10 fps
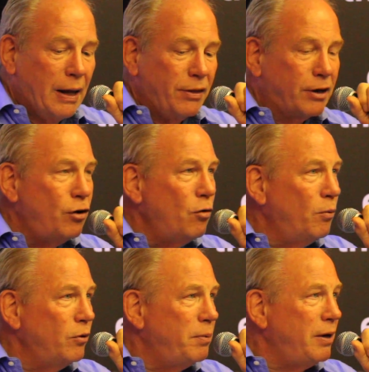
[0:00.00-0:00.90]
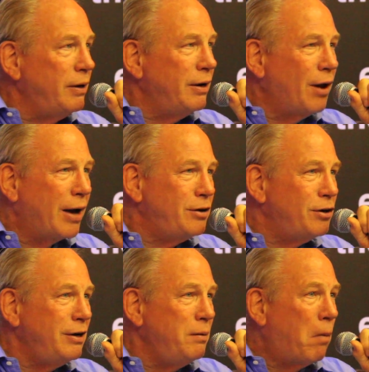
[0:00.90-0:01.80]
The cube would be
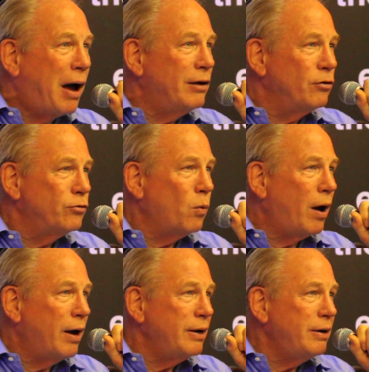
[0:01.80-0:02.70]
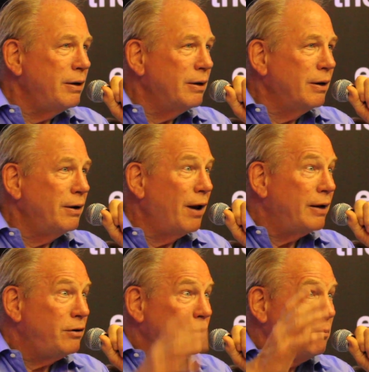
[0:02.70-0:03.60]
19 miles wide,
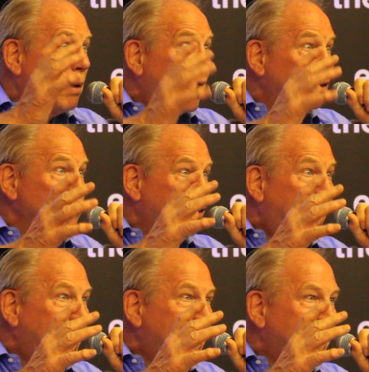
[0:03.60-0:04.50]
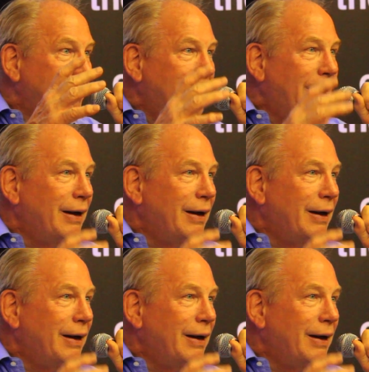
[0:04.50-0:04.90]
19 miles high,